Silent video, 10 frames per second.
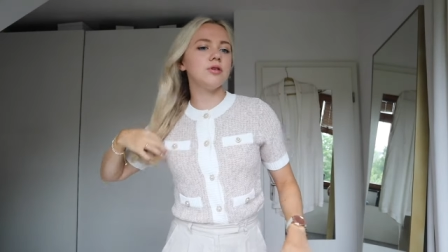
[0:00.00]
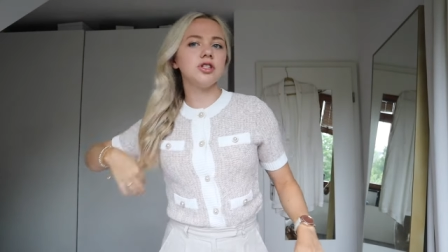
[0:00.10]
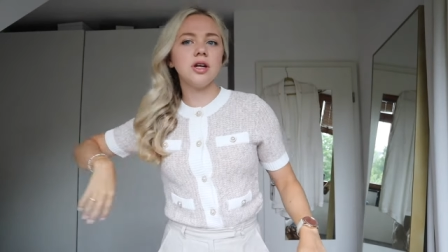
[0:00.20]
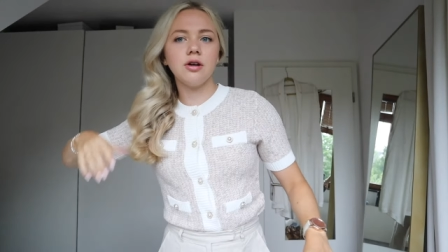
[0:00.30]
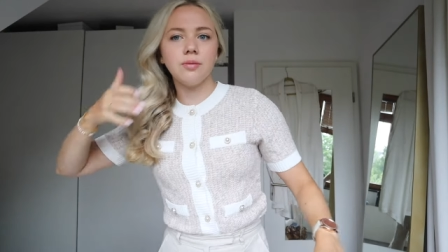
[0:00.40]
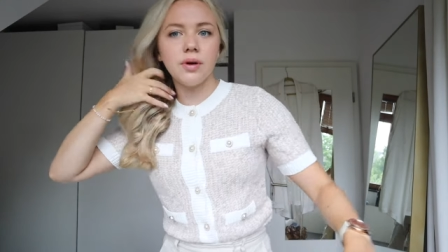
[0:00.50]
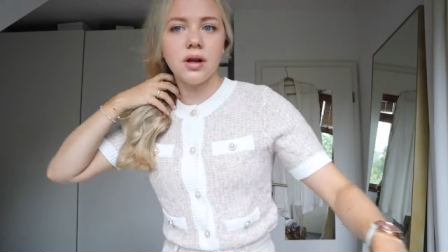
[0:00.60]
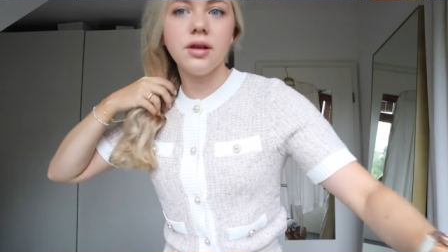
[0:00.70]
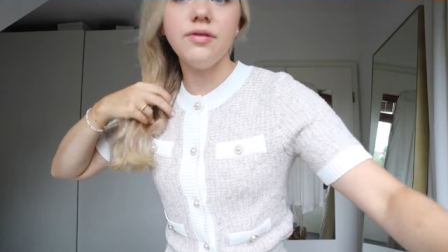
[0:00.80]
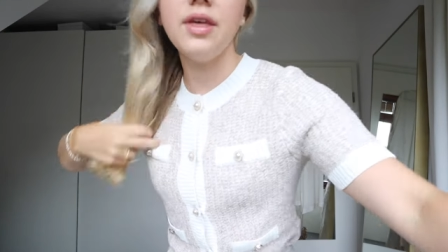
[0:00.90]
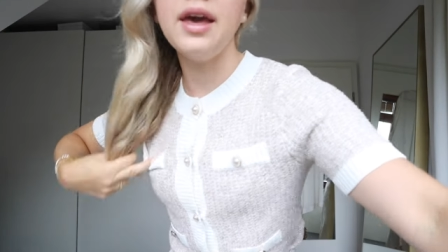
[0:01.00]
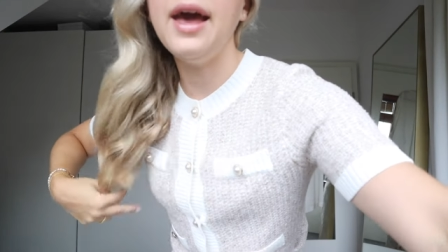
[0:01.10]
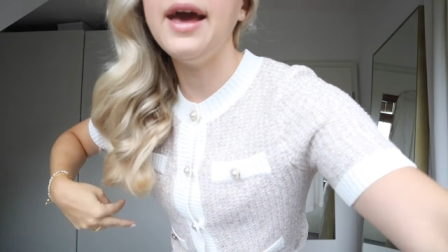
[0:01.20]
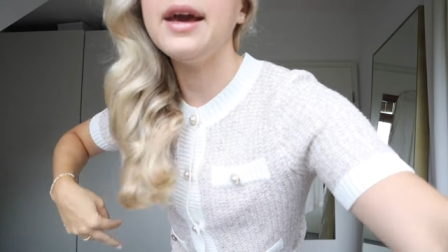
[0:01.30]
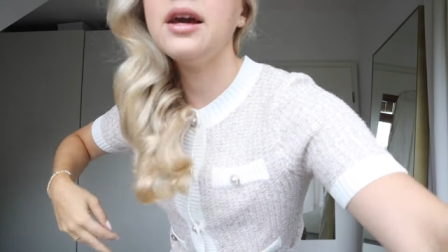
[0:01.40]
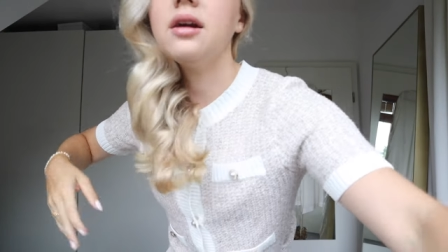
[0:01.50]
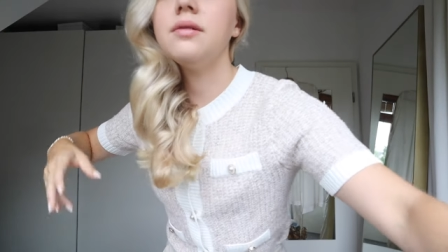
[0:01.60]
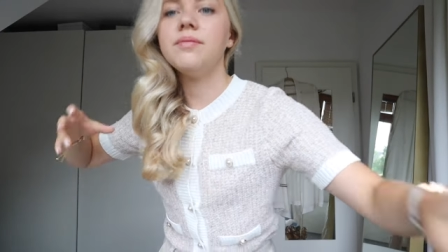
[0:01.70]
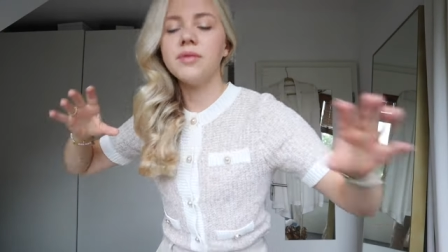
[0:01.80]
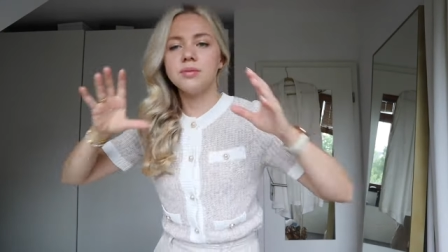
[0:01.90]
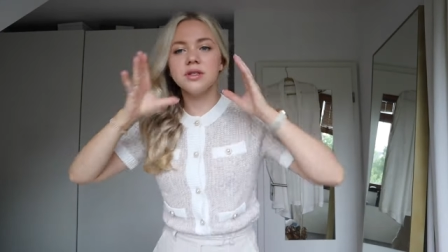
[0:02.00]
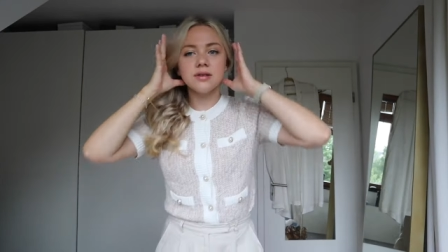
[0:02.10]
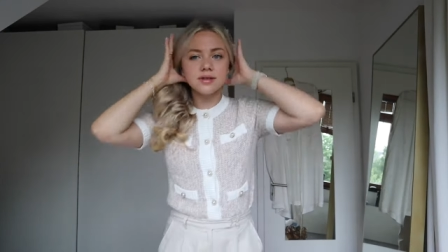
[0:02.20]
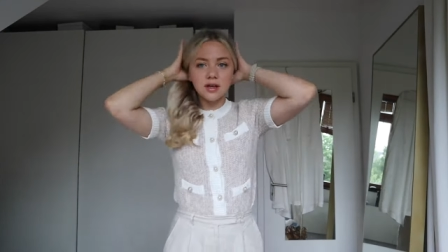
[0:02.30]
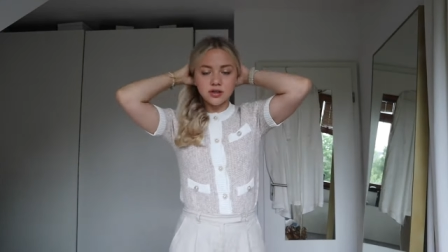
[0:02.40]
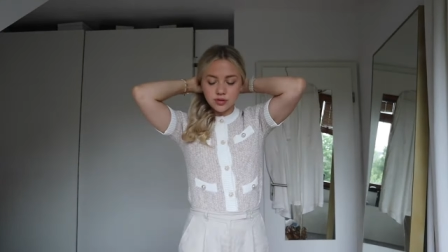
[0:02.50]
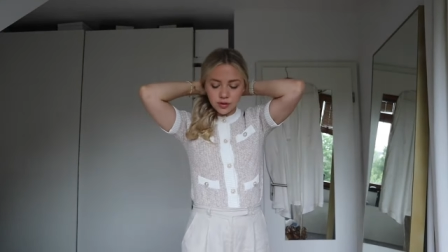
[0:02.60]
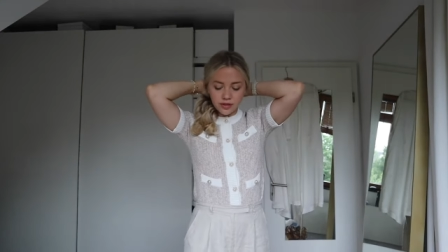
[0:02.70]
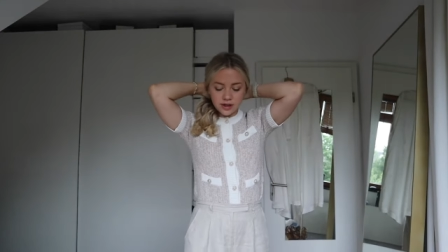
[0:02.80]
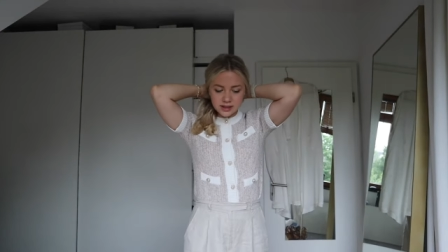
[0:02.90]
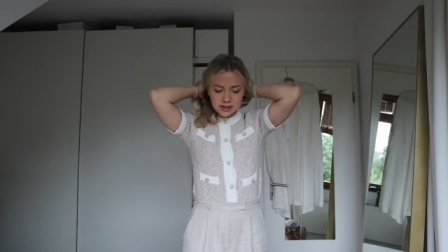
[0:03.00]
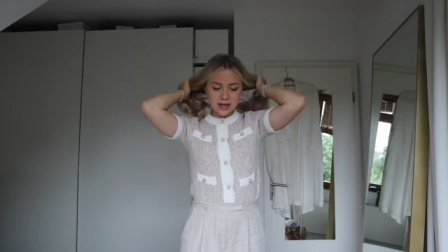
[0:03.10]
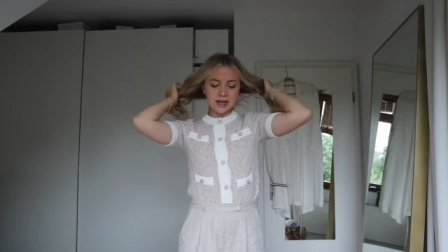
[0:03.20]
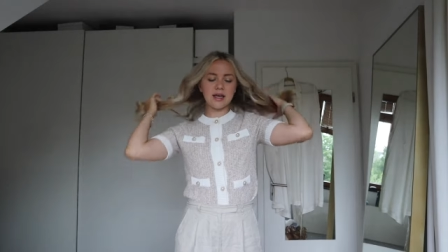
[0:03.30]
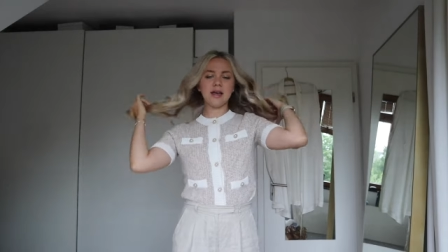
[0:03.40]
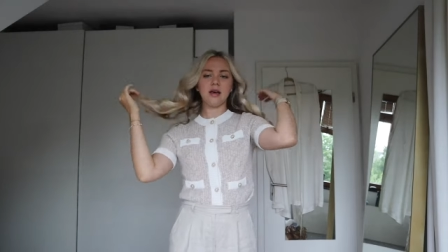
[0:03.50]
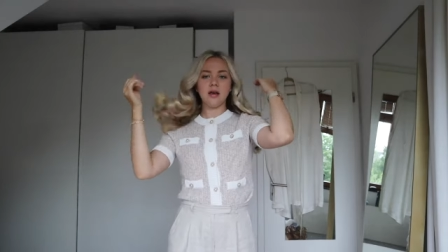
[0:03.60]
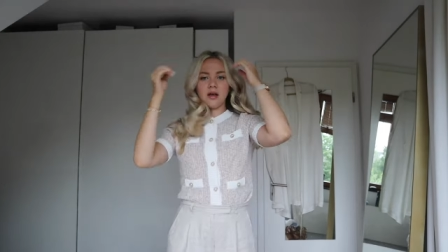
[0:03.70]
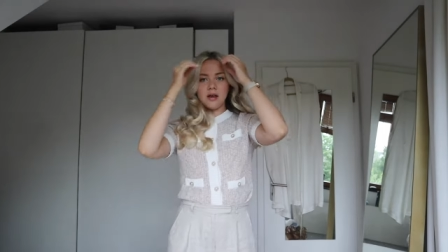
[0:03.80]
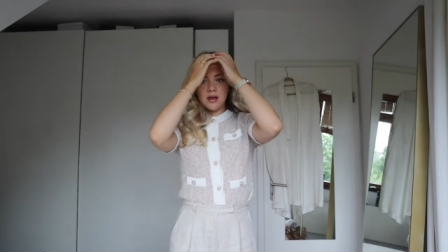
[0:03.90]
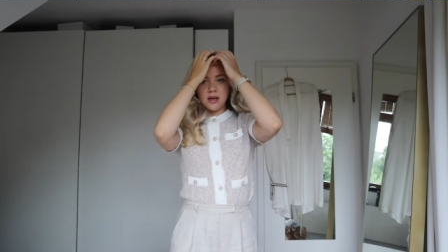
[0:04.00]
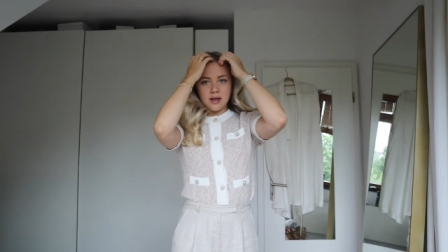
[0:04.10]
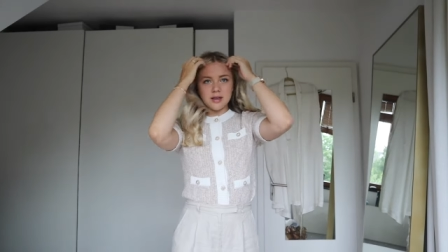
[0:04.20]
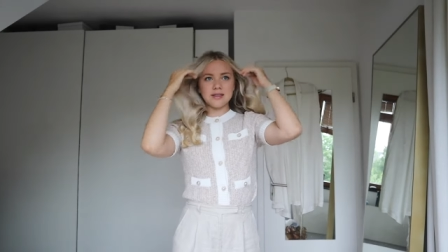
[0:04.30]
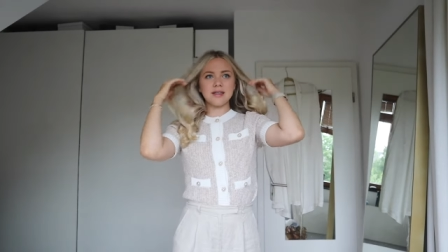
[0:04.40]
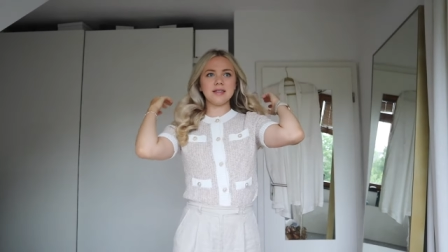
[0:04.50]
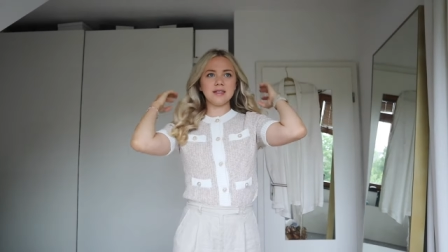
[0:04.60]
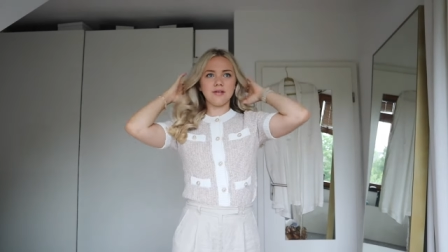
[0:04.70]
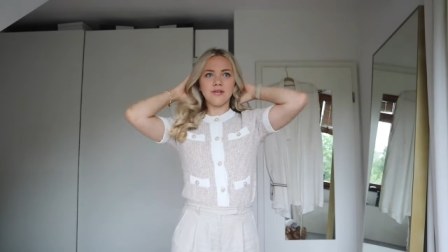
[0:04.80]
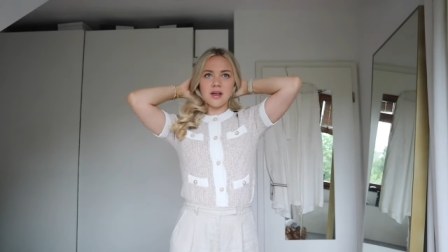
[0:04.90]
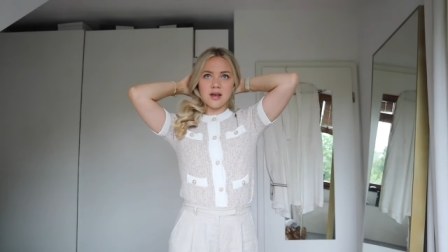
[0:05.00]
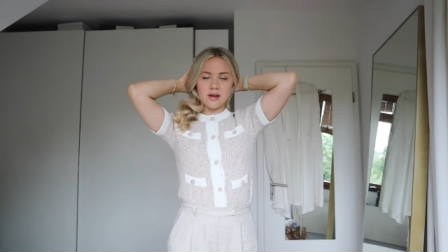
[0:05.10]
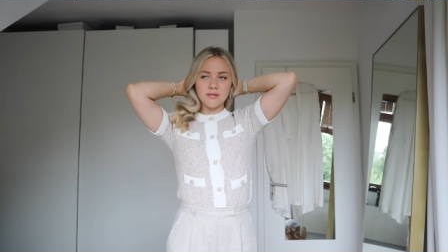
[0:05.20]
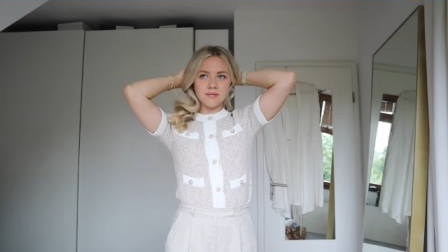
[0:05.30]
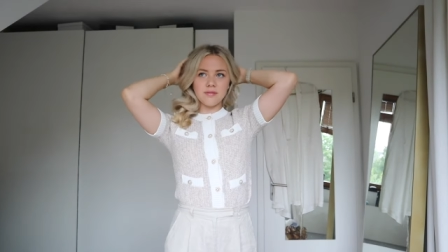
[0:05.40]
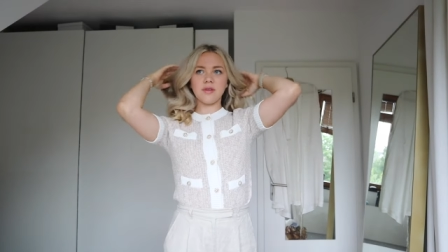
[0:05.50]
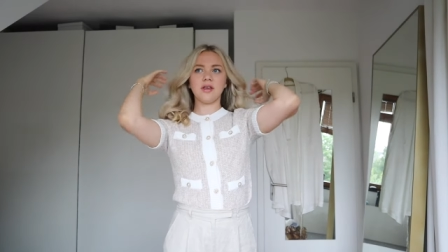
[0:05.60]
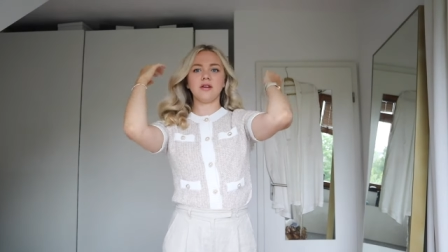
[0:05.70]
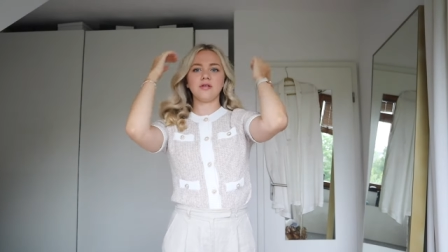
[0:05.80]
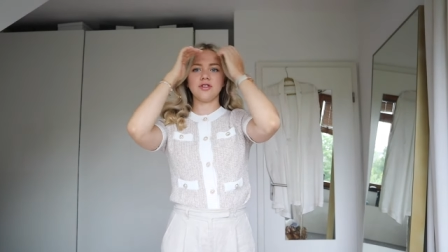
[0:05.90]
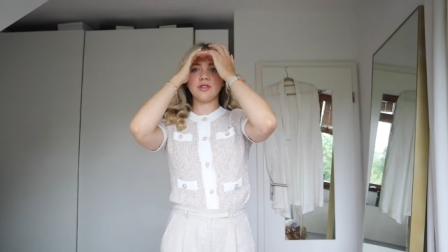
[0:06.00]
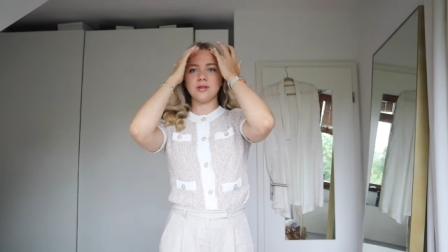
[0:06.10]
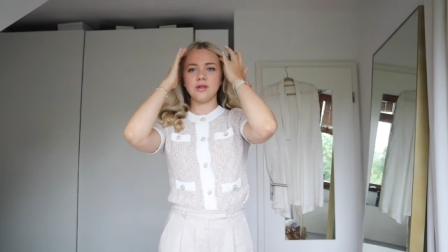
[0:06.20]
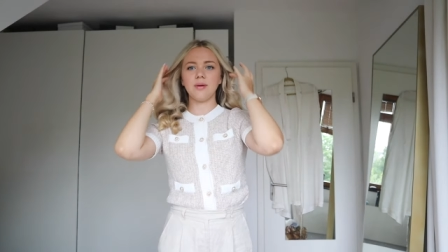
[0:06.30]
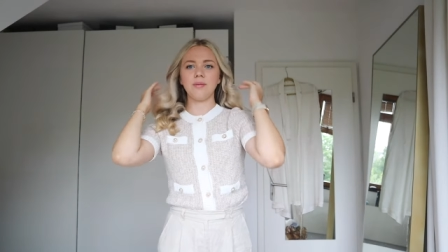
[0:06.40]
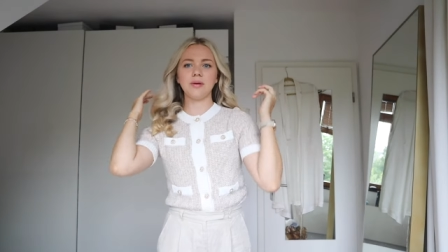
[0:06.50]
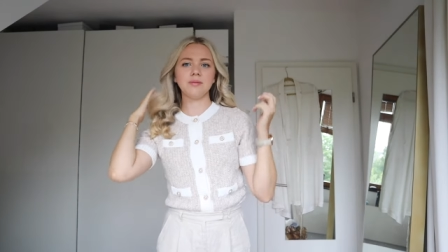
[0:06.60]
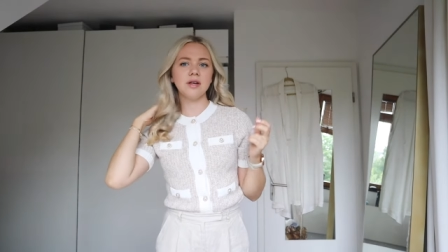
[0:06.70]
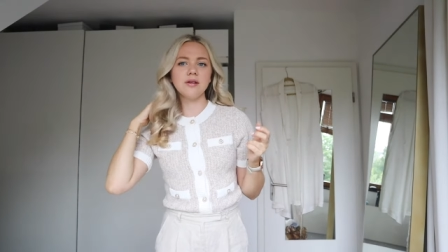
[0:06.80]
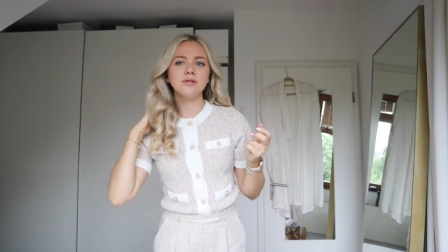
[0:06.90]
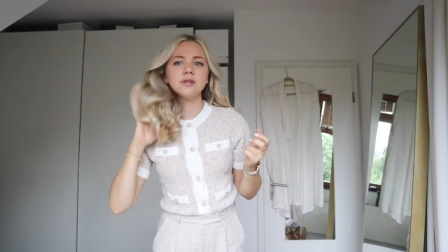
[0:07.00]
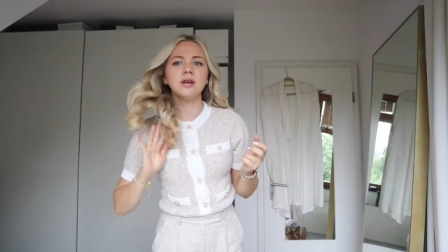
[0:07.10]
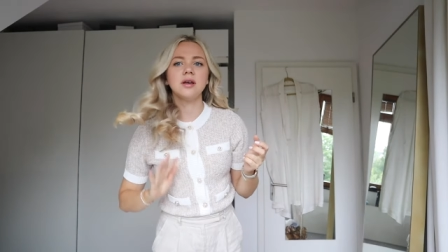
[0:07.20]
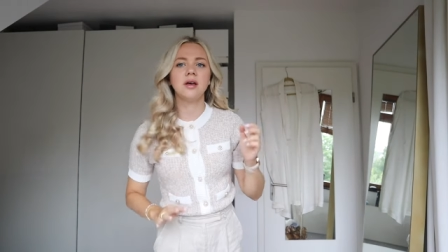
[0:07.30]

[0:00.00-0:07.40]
brushed out, but if they hang themselves out throughout the day, it's nicer if they, you know, just do that by themselves.